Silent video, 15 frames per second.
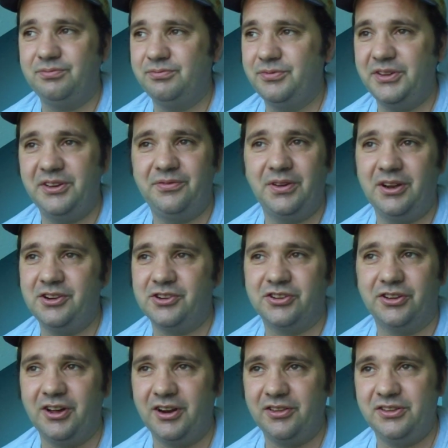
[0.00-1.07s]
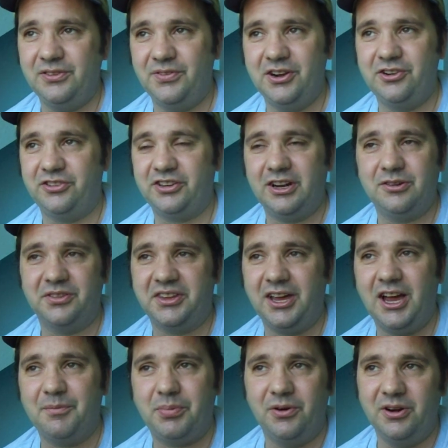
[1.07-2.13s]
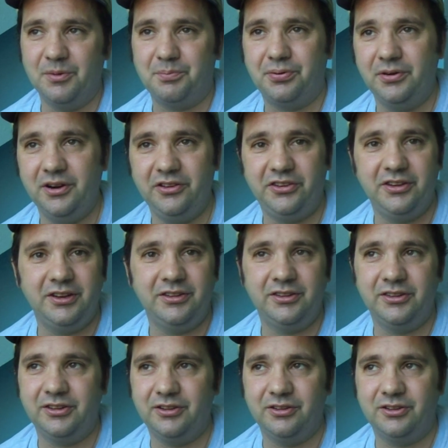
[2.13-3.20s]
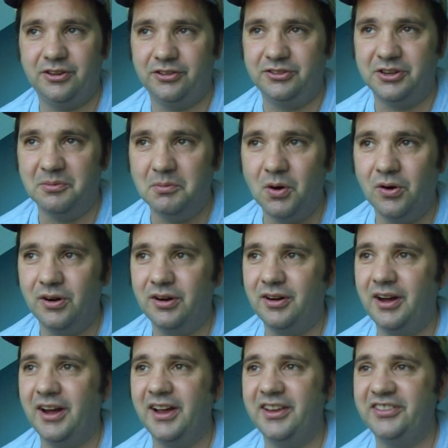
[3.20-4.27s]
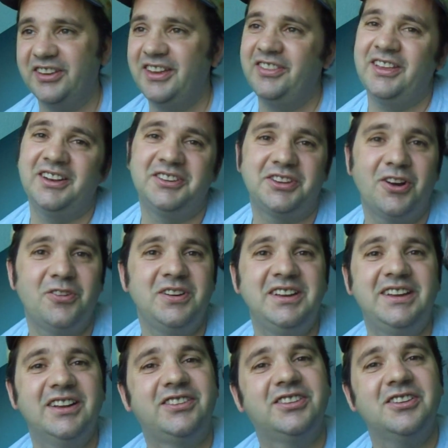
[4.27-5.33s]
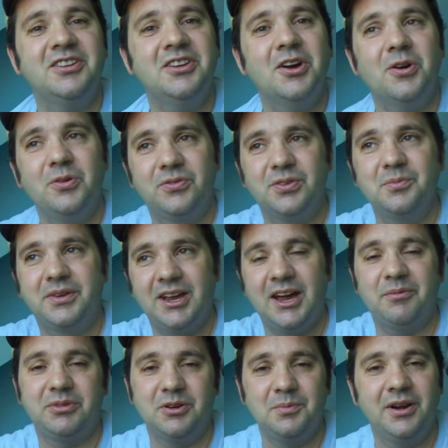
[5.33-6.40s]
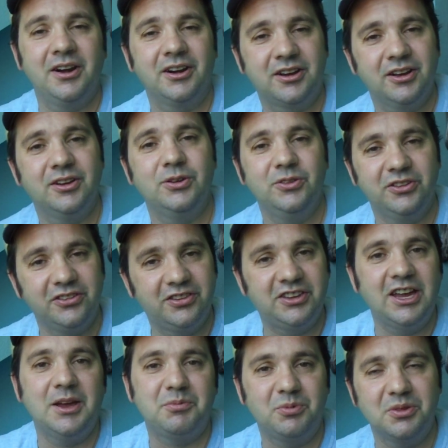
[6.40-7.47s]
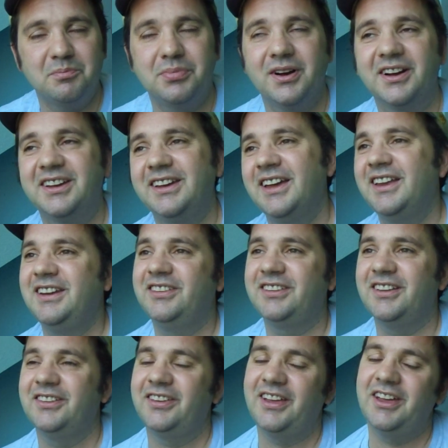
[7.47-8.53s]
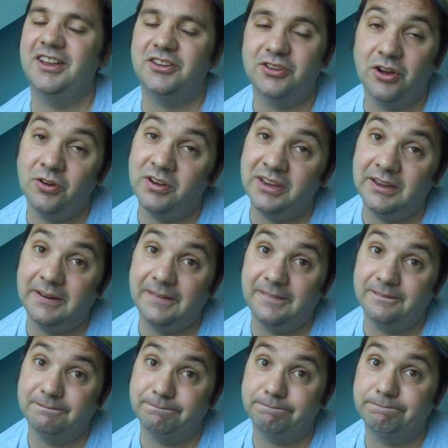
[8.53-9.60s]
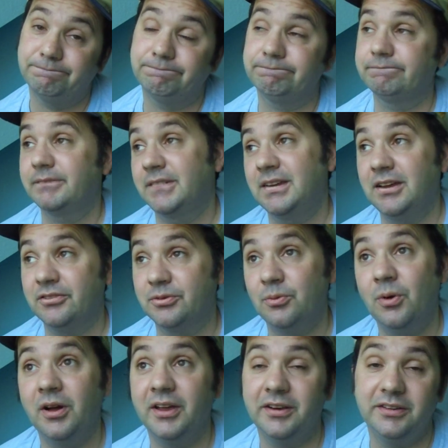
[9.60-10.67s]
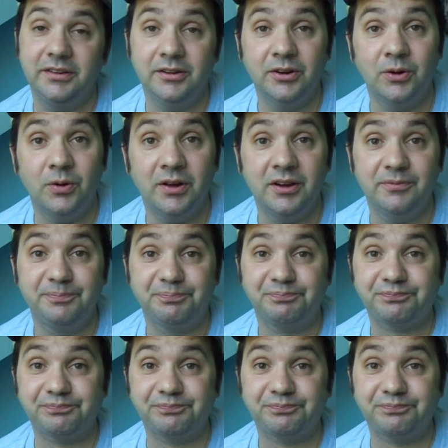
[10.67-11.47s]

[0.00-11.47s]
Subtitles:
The Avengers, a lot of the Avengers side with Cap are in a prison. They're just demoralized. And then Tony gets a note from Captain America, who's escaped with Bucky. And he says, hey, Tony, guess what? You know what?